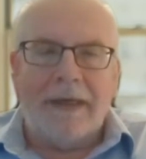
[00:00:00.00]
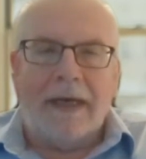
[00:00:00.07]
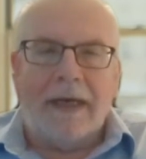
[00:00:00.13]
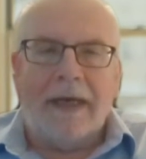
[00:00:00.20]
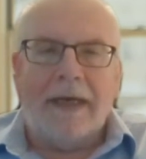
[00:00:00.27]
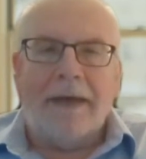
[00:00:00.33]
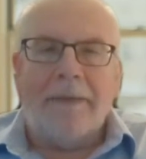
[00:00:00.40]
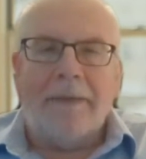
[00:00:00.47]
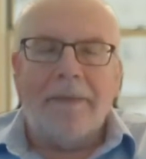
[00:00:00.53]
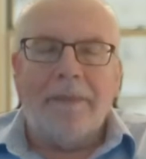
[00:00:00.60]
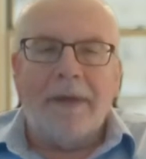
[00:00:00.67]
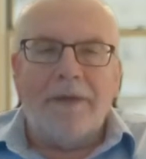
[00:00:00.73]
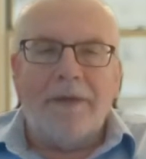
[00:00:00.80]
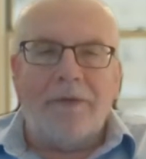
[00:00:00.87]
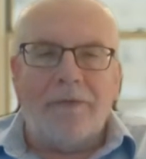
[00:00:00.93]

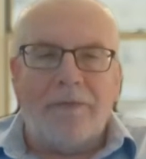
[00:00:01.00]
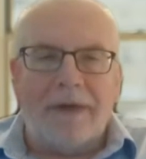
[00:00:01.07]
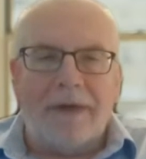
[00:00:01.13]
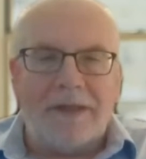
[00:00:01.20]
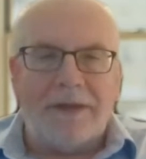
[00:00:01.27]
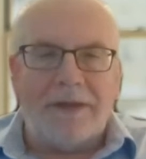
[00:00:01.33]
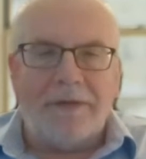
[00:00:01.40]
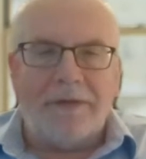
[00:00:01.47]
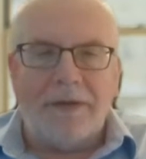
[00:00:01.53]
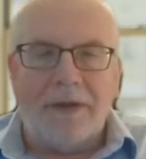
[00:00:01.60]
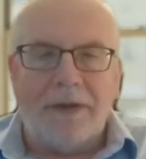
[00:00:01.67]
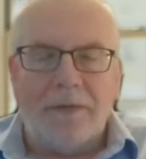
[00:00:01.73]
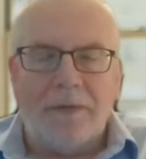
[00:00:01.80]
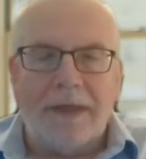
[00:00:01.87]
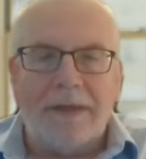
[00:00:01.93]
The rest of the
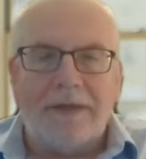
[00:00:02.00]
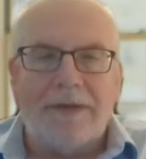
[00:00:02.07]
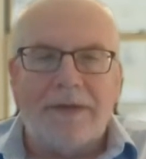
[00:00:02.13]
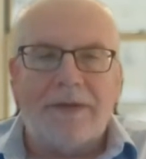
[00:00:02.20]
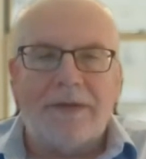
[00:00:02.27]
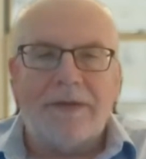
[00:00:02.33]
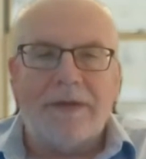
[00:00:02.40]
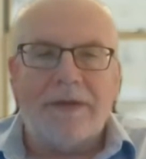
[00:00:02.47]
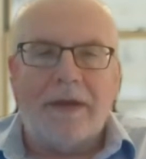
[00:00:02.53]
units,